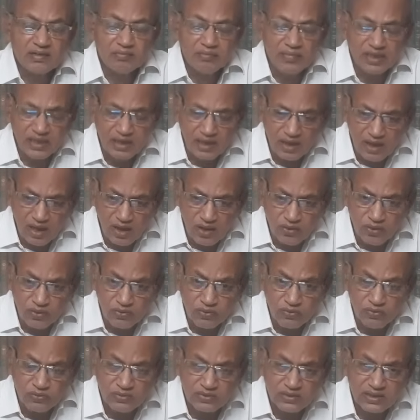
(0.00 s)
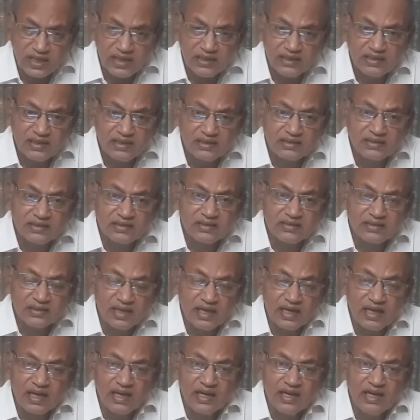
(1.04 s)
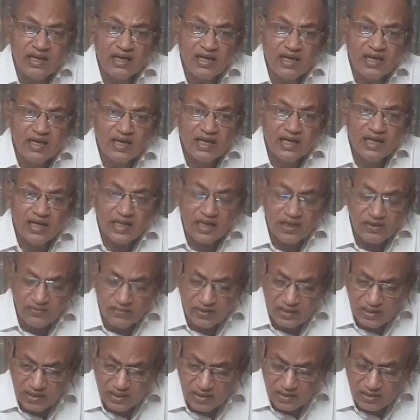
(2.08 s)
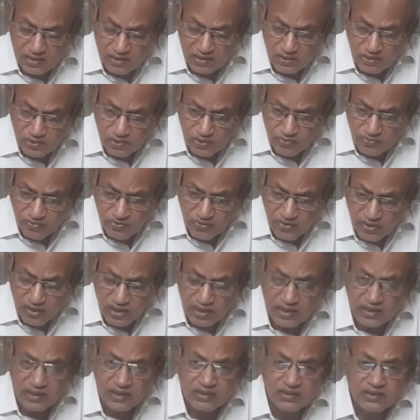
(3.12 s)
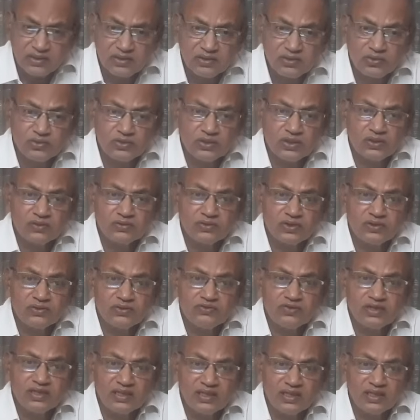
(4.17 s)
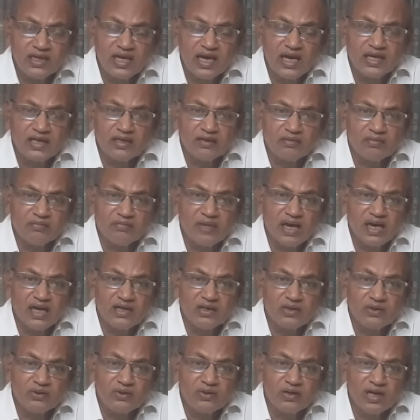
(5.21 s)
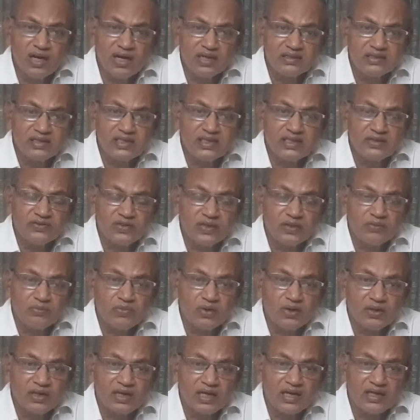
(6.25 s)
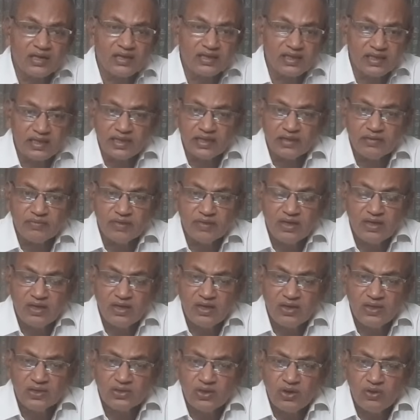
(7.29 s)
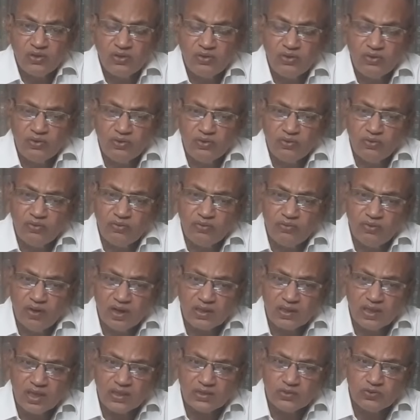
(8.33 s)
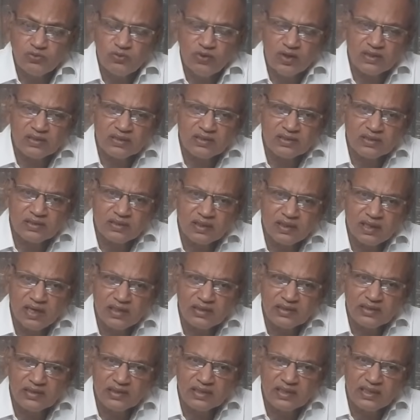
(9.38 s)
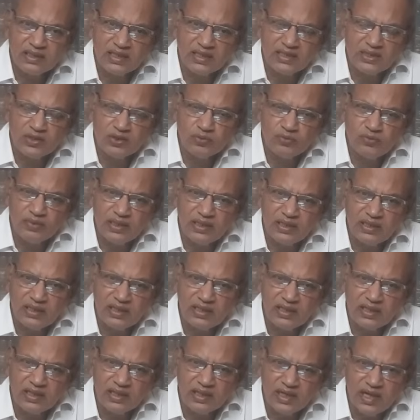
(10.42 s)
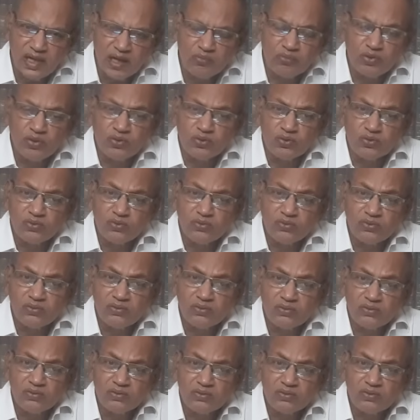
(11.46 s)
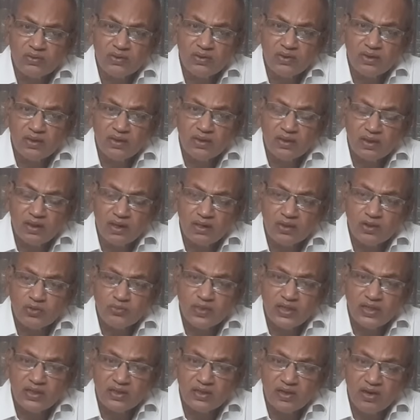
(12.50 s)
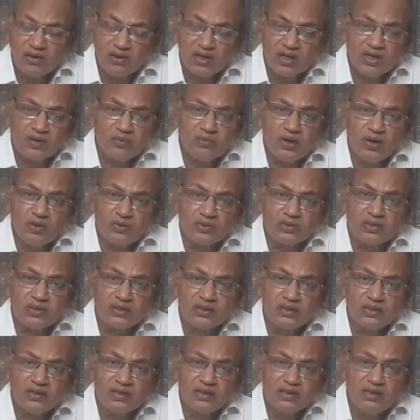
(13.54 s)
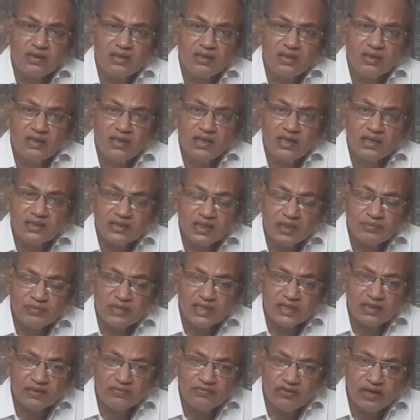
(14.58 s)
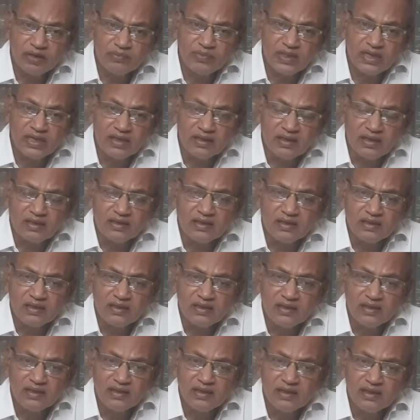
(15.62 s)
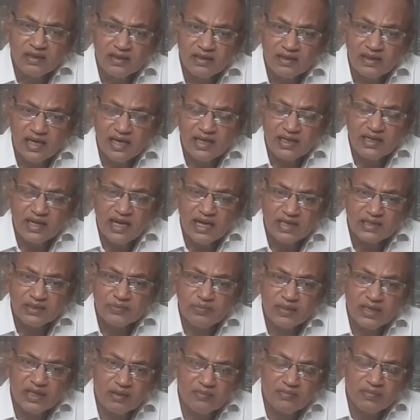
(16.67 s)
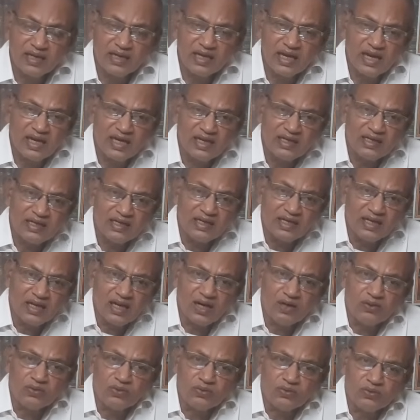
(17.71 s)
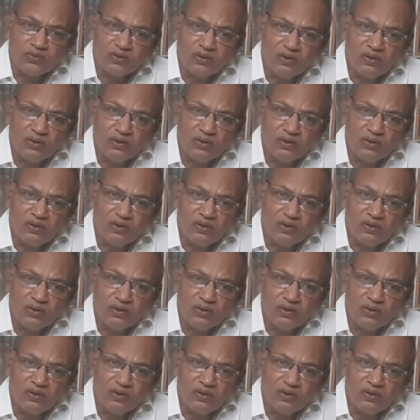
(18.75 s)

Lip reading: But now scientists say even in 4 years, 2029, man could achieve immortality. So what was once considered to be a taboo, not to be talked about, a subject forbidden, That has become a reality now.